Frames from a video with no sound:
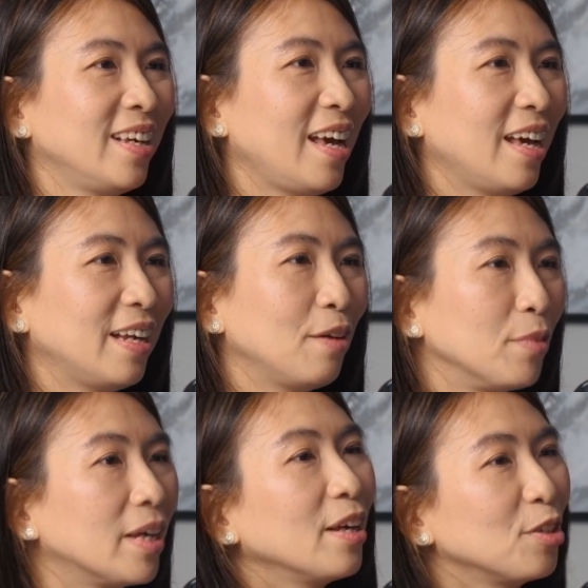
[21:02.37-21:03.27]
and
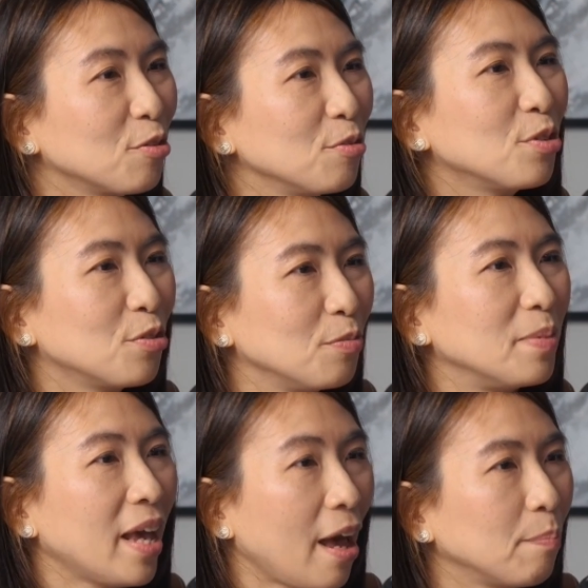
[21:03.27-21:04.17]
we can choose to
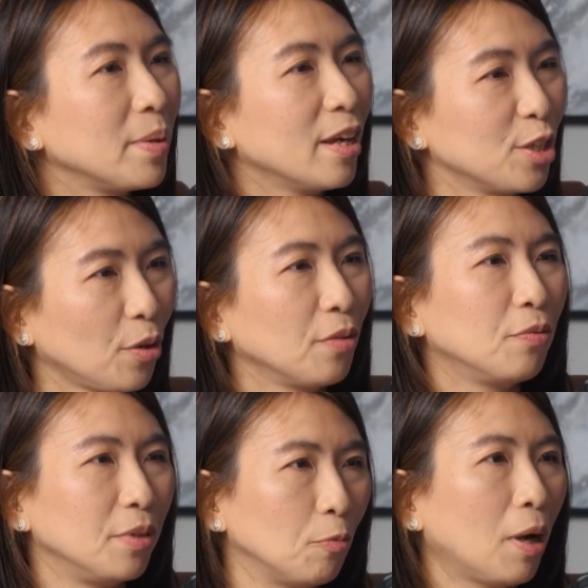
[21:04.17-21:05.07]
be happy and
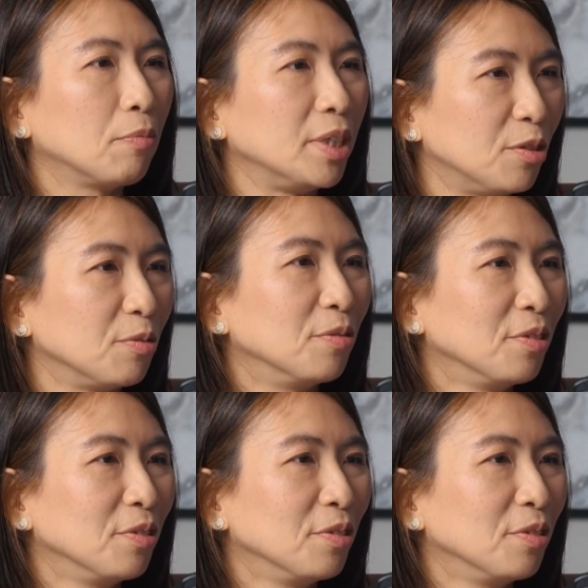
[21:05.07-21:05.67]
joyful in what we do.